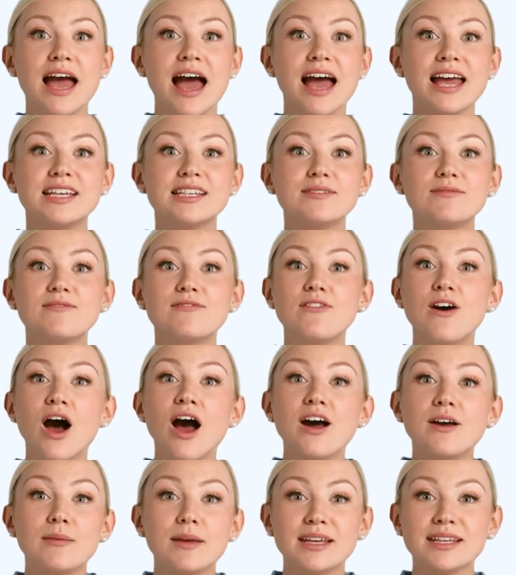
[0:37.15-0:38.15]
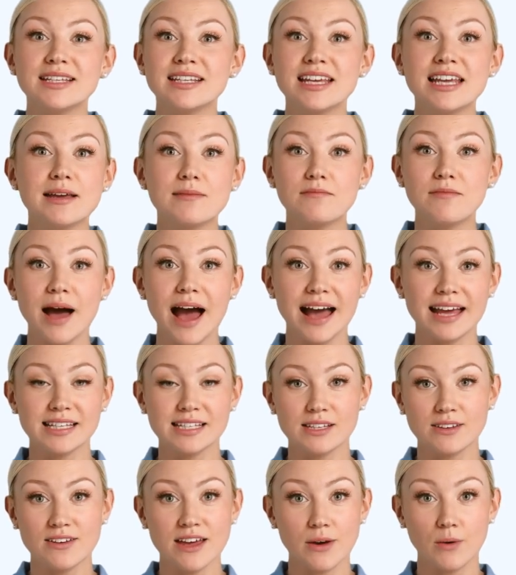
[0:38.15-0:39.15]
and environmental
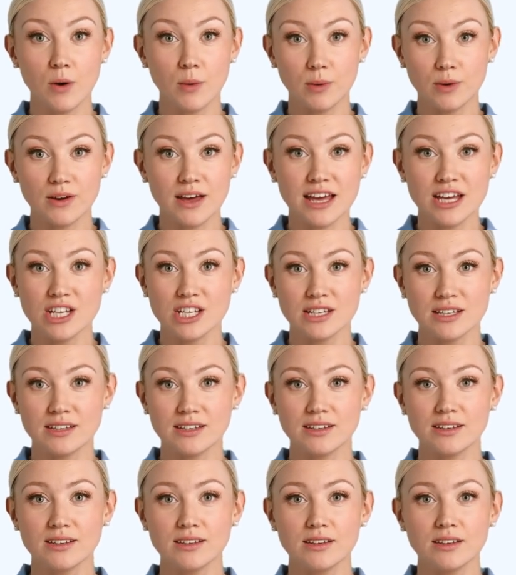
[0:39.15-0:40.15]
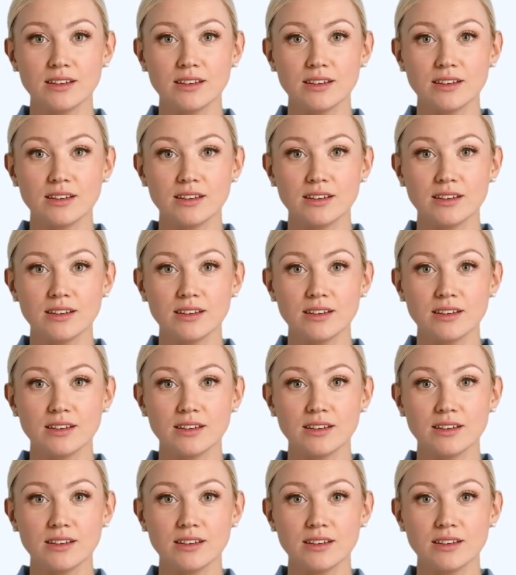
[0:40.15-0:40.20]
impacts of their operations.